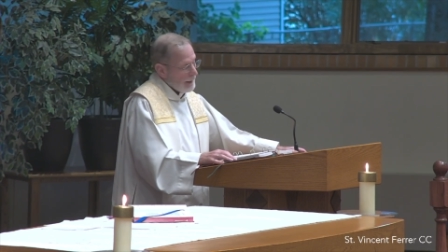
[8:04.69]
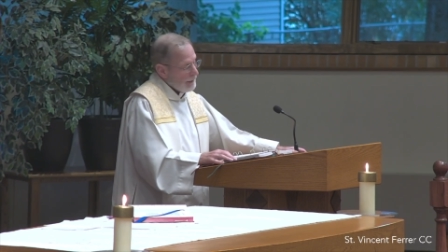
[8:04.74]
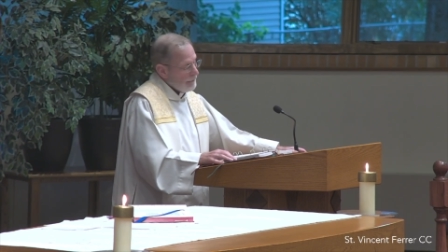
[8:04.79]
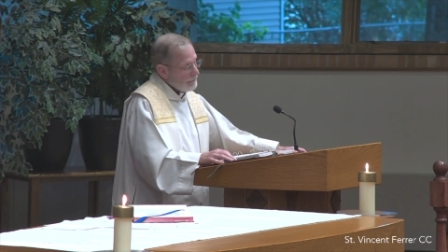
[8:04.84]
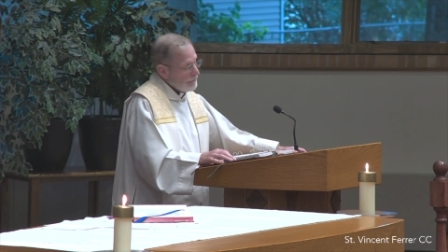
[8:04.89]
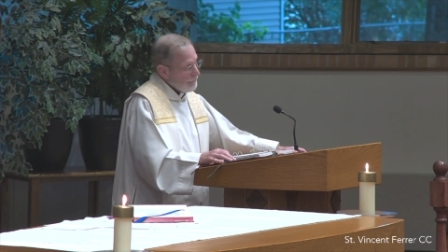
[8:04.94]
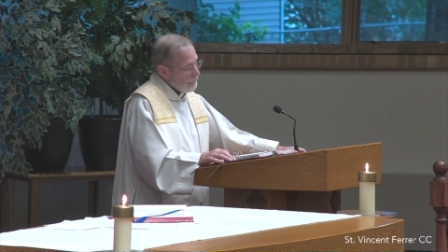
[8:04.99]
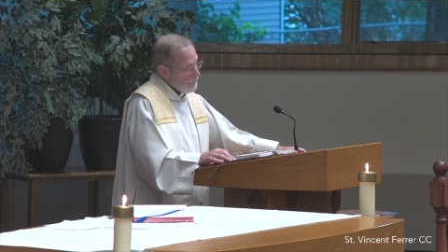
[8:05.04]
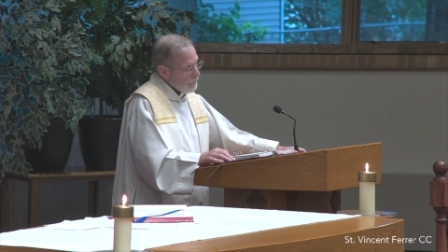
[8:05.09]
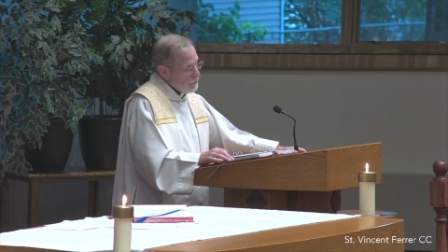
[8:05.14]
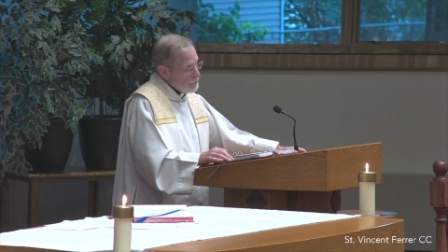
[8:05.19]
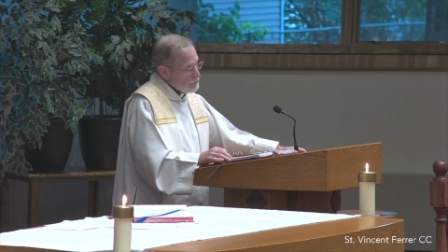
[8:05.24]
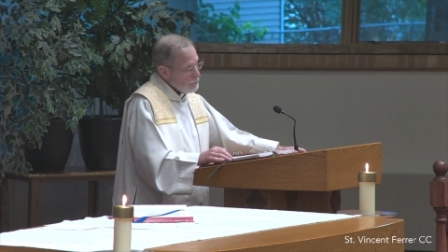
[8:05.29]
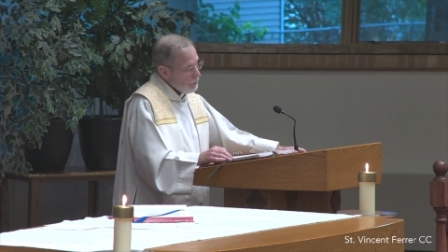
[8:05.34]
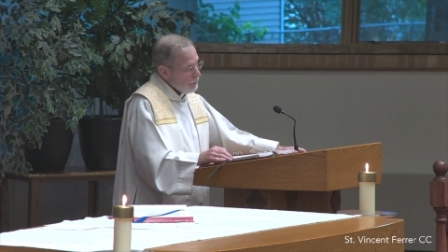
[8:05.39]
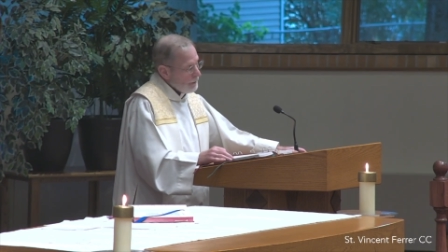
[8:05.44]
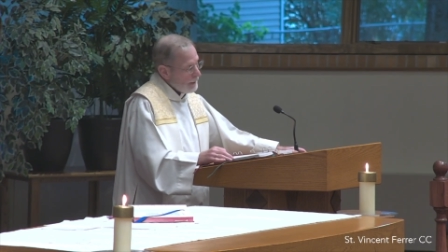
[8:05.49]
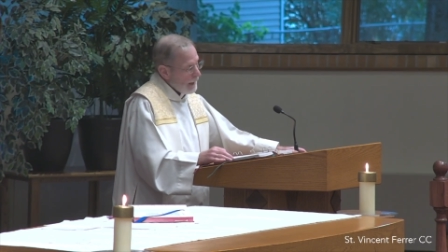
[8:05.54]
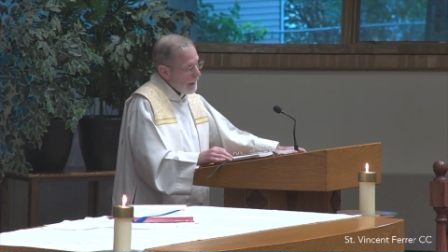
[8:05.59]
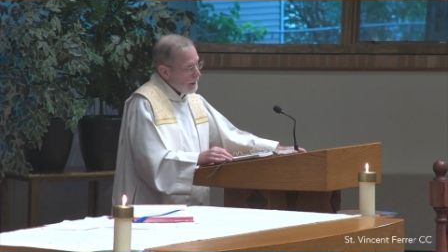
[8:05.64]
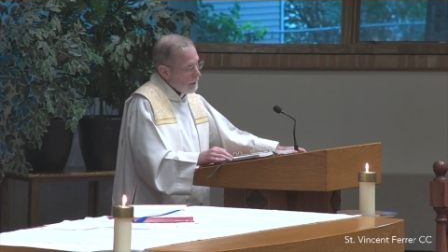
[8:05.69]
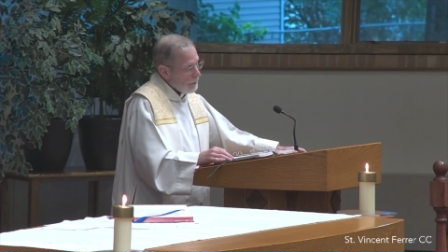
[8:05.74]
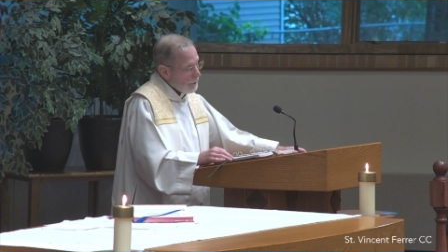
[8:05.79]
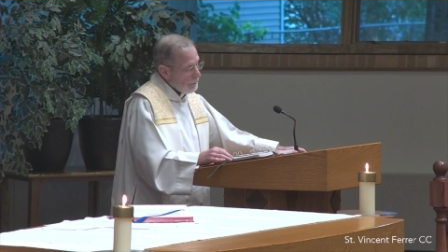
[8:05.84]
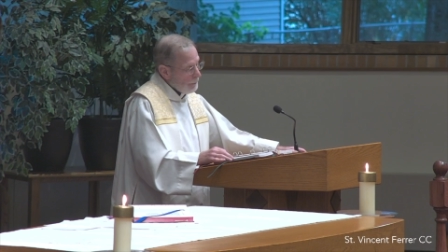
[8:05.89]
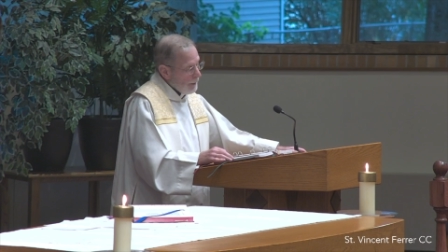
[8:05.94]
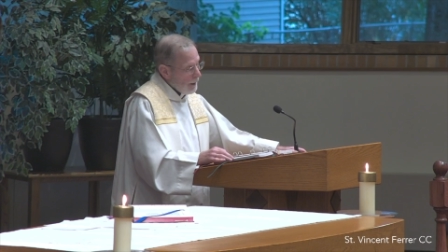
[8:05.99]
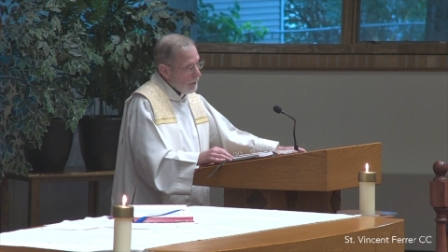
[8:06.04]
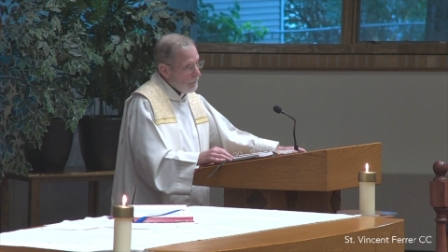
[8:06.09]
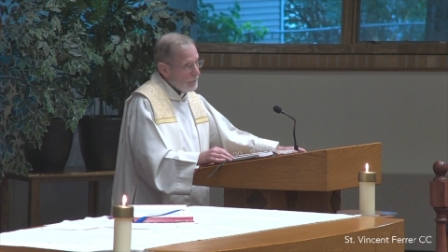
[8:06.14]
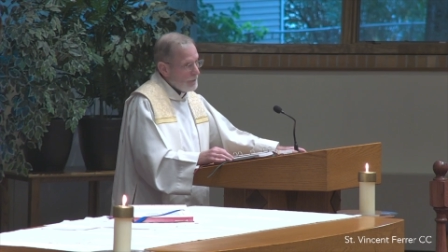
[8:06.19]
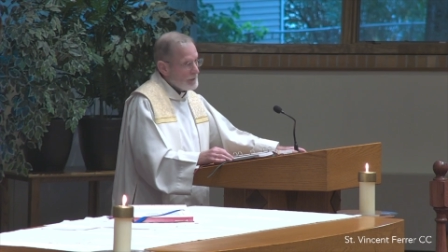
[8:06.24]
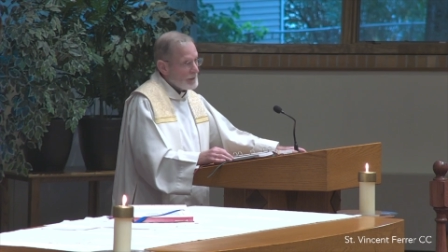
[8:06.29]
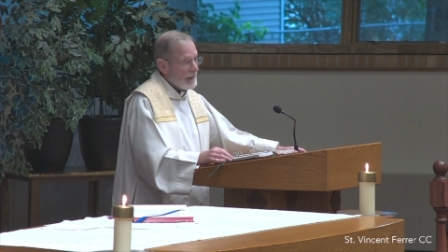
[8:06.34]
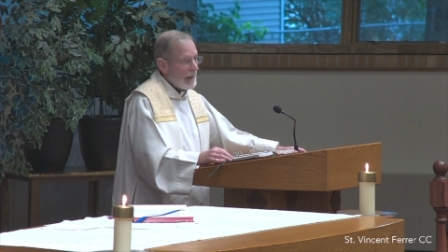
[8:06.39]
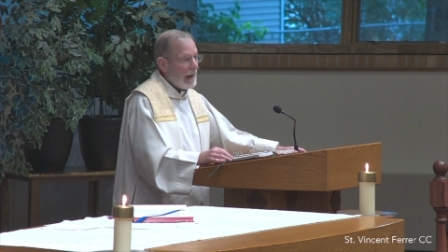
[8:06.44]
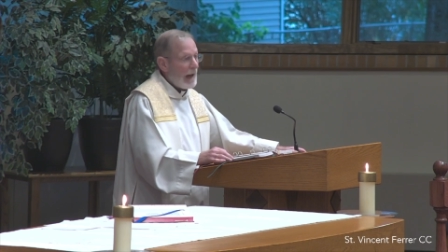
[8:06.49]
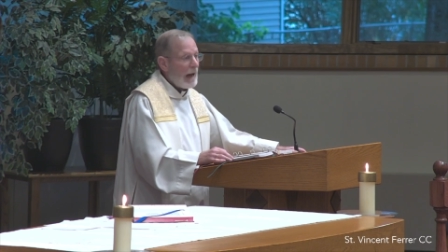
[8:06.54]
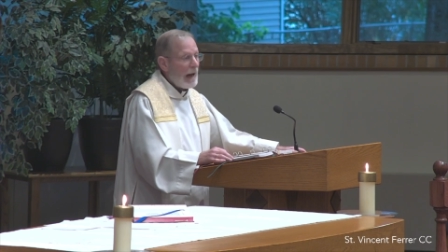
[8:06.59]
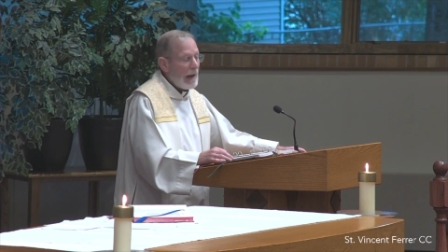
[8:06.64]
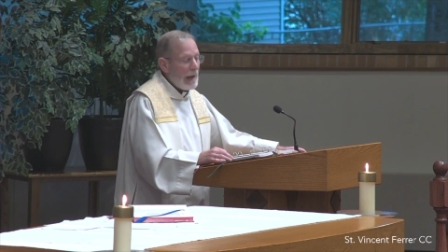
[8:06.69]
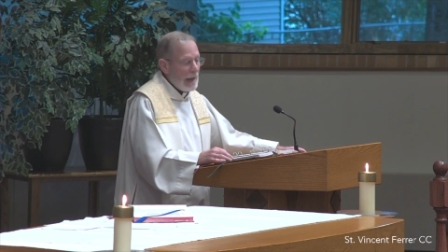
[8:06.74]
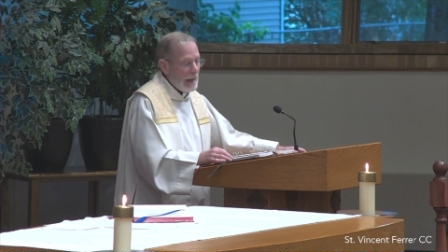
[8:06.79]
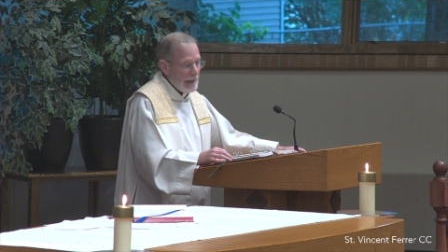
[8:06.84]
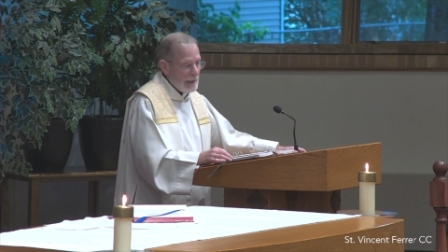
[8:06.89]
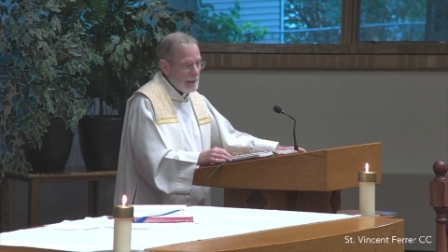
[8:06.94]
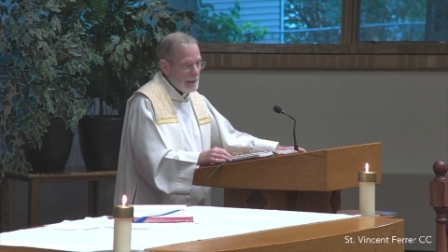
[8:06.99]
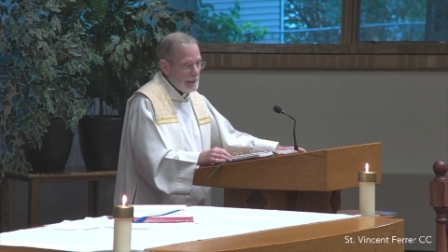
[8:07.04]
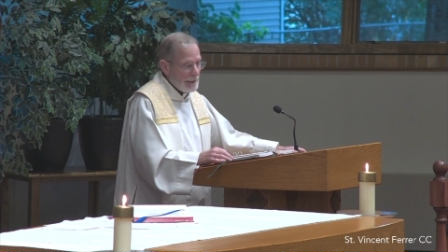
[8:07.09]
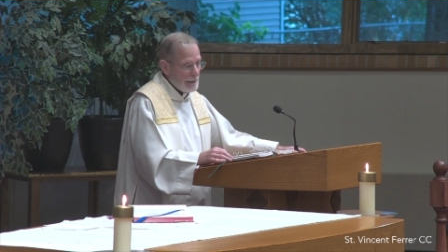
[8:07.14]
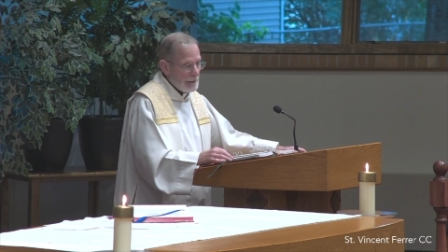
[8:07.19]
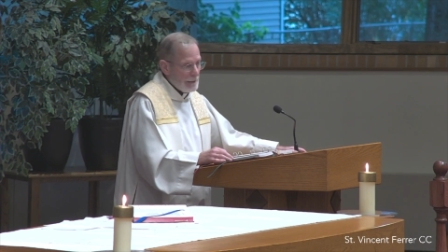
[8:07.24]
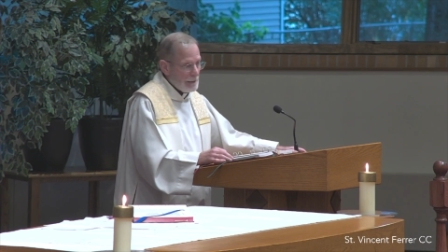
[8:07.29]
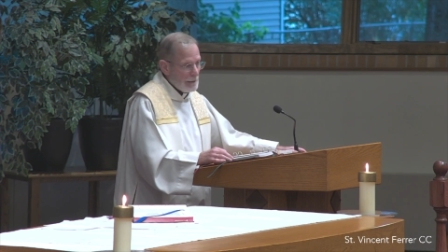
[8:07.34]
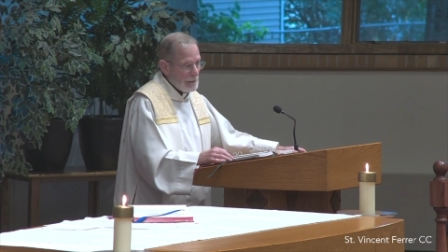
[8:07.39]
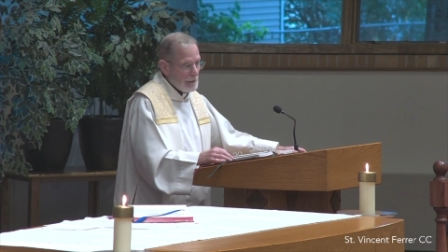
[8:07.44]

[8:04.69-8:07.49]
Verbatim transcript: And if the first word out of your mouth is I,